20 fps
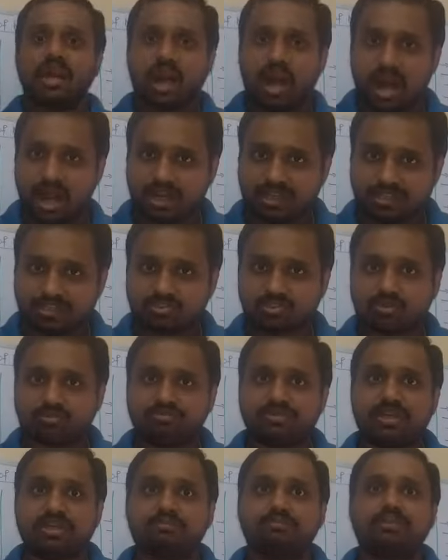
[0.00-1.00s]
hardness
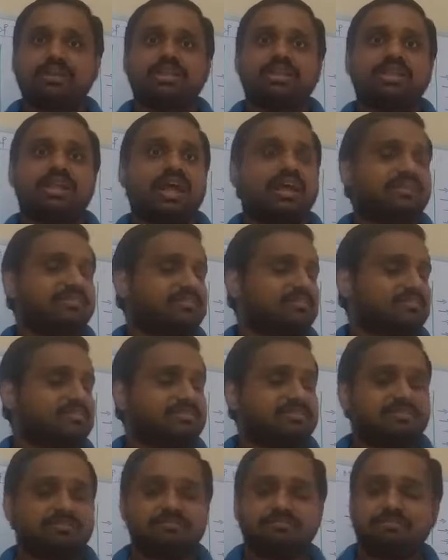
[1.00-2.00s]
of that material, and
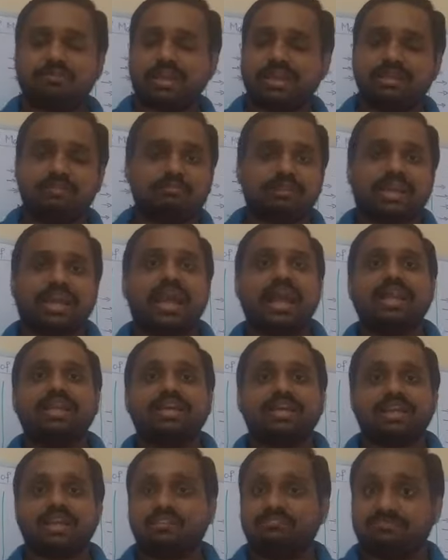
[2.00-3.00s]
many
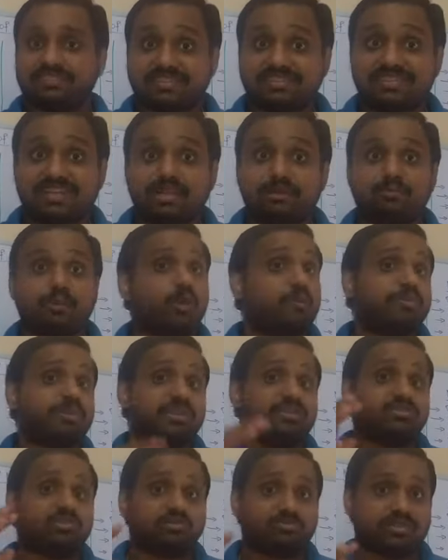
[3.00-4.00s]
mechanical and physical
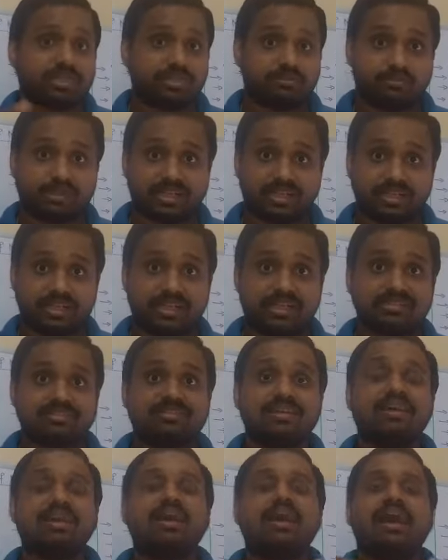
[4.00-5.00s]
properties of that materials
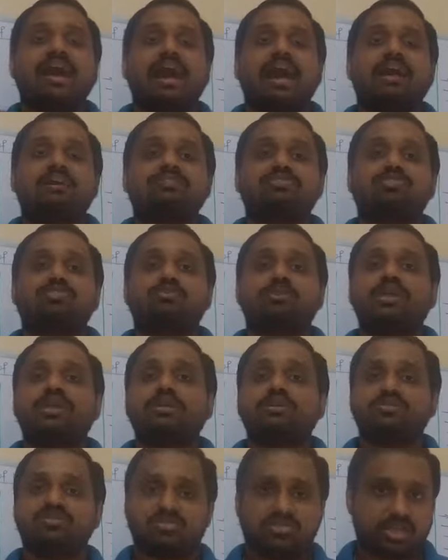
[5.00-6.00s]
has to
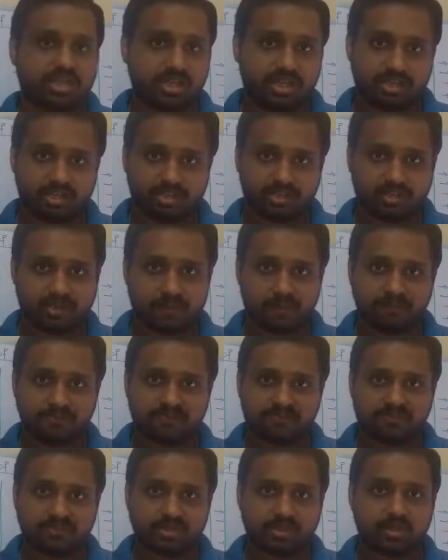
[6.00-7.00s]
be studied.
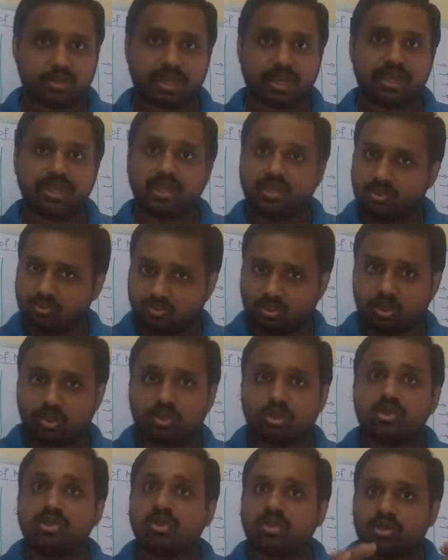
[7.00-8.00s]
Okay,
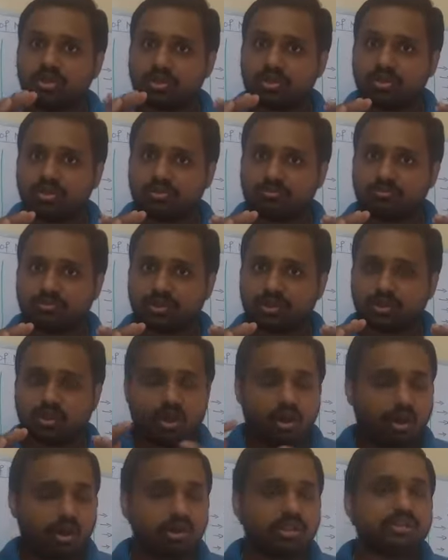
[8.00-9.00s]
so for
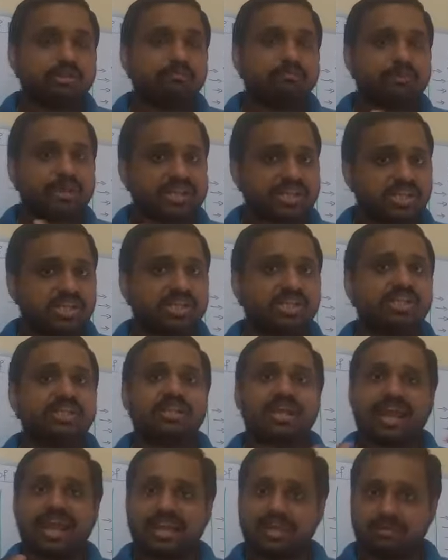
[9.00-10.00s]
all the
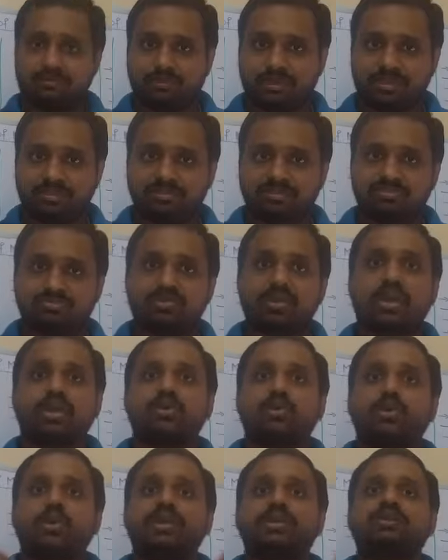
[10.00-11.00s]
machining elements we are
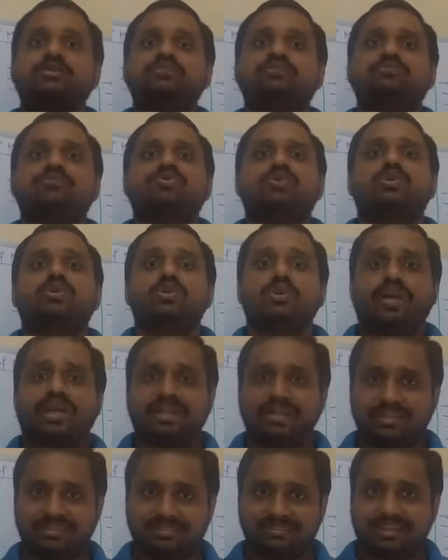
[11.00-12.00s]
going for
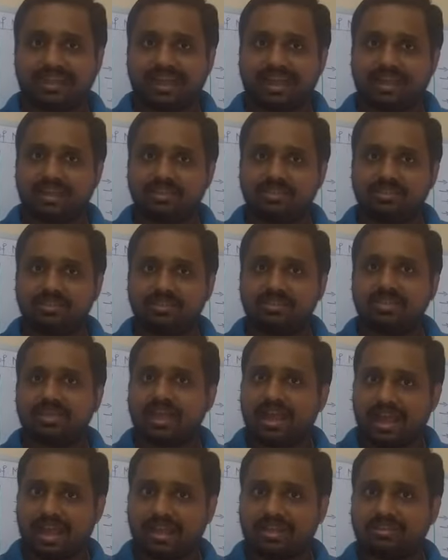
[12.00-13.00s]
a design,
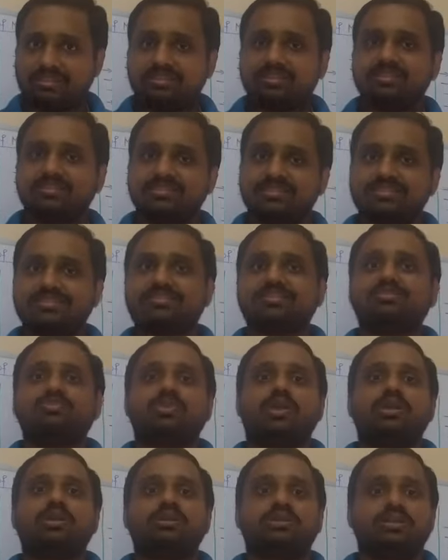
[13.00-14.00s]
and this is
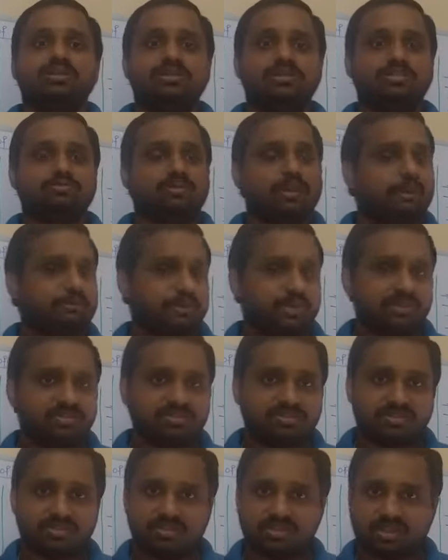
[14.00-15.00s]
what this paper
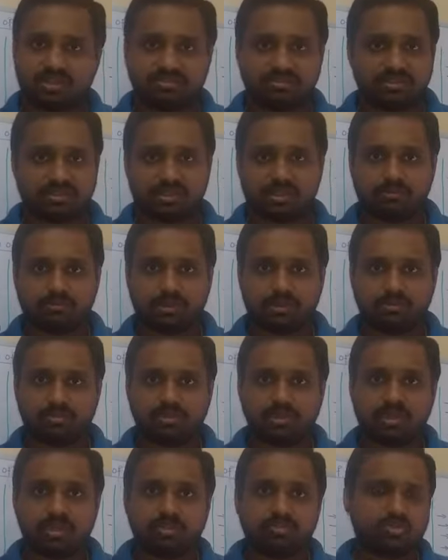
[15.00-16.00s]
is considered about.
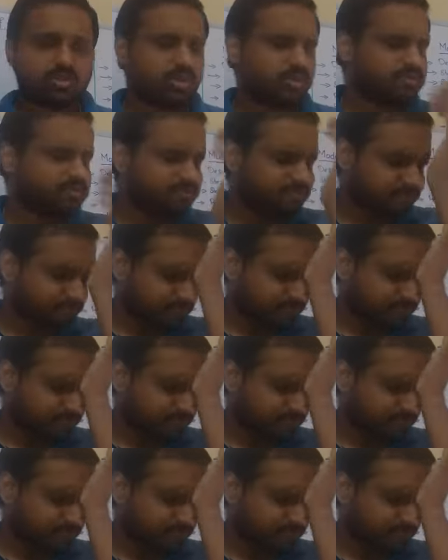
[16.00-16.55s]
So